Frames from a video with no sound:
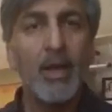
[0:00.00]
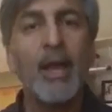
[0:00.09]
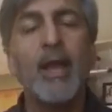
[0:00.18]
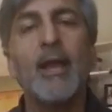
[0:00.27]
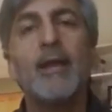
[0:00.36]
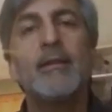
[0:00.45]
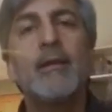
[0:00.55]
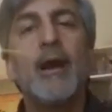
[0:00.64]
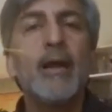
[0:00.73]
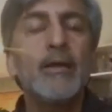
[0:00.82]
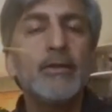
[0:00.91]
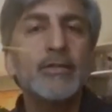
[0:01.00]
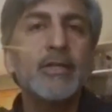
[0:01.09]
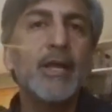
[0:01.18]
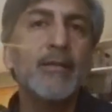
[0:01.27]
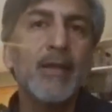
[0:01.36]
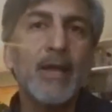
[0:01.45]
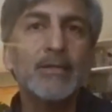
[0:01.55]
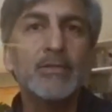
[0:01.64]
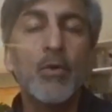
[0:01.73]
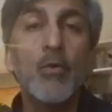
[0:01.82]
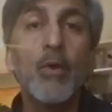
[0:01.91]
And I understand that.
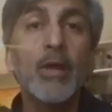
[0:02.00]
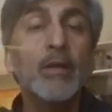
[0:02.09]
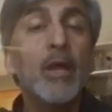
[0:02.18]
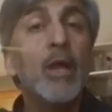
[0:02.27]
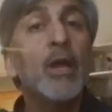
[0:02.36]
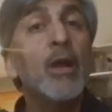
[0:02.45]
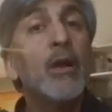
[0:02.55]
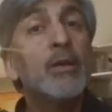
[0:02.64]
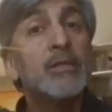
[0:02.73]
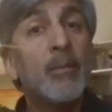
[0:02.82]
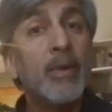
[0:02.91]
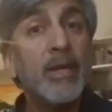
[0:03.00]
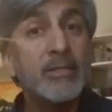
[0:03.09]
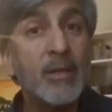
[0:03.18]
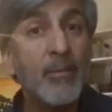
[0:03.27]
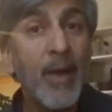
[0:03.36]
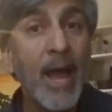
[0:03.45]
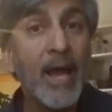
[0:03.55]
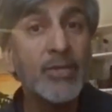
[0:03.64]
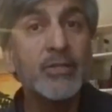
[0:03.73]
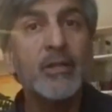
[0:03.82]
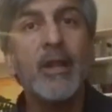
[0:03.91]
So when somebody is
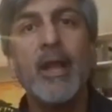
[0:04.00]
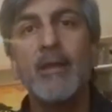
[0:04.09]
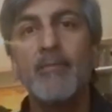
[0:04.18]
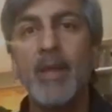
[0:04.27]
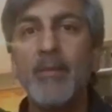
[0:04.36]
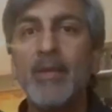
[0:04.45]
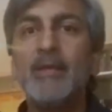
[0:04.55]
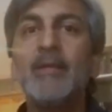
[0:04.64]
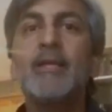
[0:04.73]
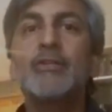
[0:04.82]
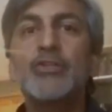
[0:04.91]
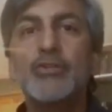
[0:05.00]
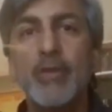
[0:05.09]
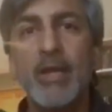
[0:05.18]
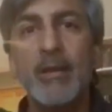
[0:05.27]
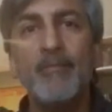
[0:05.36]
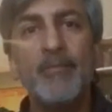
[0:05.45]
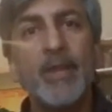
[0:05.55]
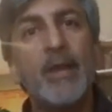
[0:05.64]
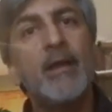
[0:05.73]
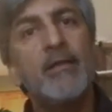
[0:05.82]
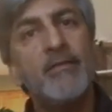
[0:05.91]
compassionate and maybe in the extreme,
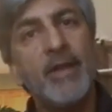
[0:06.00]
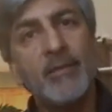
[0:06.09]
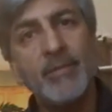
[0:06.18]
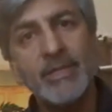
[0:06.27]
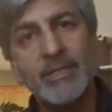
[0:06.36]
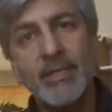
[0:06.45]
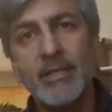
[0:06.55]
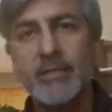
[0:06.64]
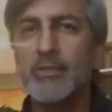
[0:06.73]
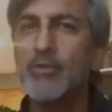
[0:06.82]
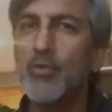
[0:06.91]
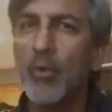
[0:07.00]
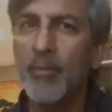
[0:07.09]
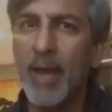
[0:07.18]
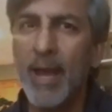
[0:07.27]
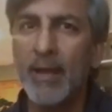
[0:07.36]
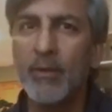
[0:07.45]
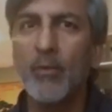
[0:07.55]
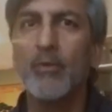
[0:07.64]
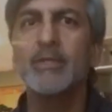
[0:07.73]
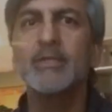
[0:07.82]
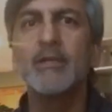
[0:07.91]
they can be seen as a doormat
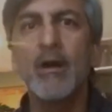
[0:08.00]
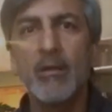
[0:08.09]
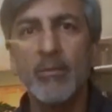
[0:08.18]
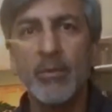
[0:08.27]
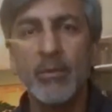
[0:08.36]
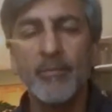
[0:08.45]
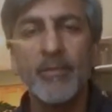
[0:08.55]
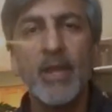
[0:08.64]
or as gullible.